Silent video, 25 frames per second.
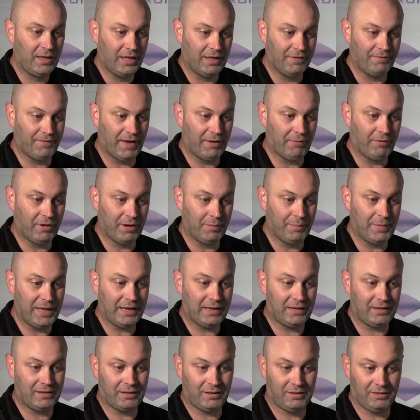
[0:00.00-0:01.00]
If I want to
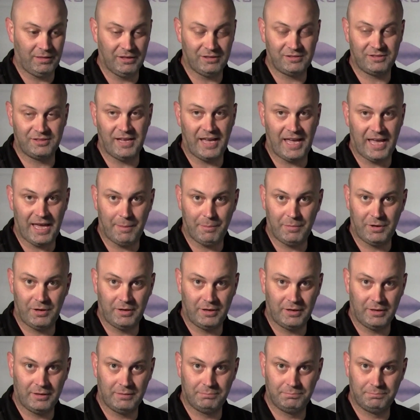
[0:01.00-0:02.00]
make this
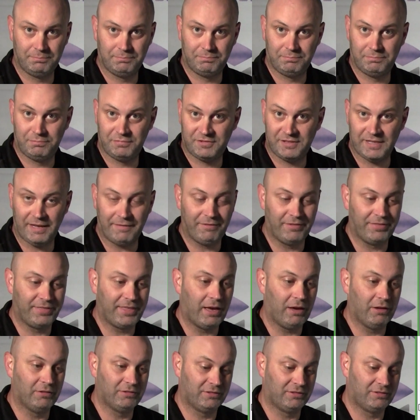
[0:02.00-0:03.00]
diameter seven
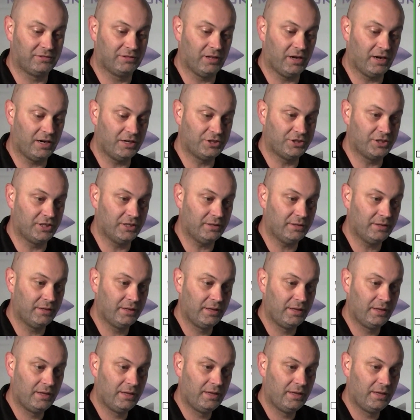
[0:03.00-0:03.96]
thousandths larger,